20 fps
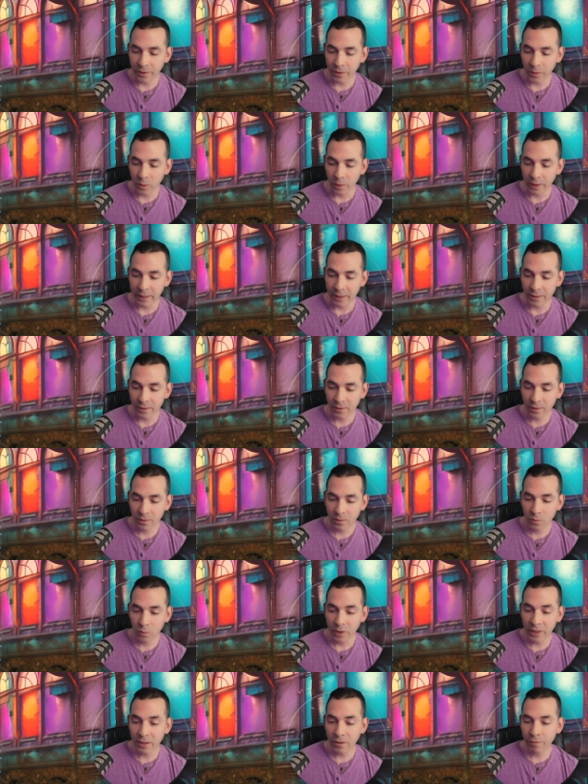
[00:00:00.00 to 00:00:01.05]
do is
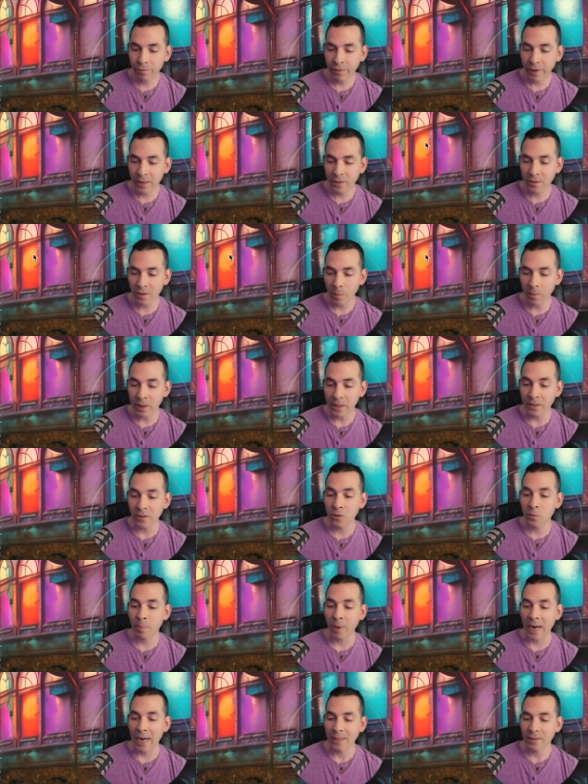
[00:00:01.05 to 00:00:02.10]
we need to fix some of these
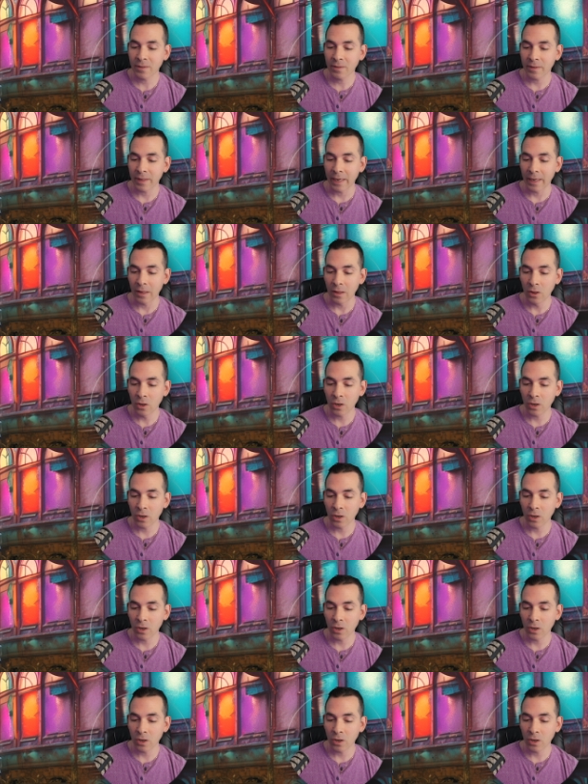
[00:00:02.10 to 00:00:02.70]
spots that